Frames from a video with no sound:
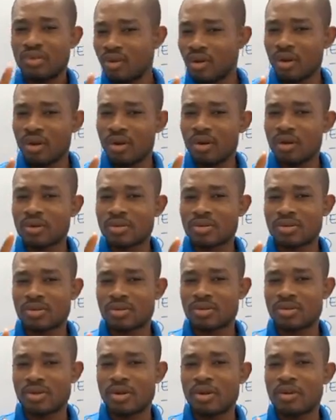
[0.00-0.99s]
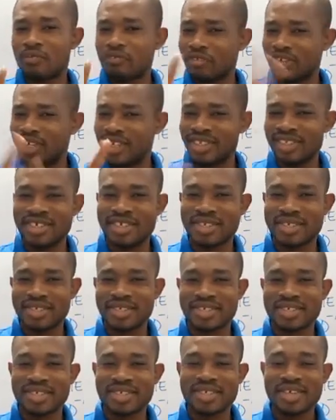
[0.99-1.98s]
laws of
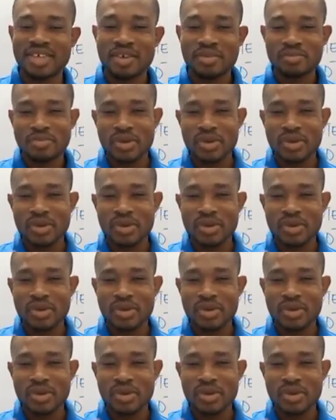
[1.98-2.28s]
indices,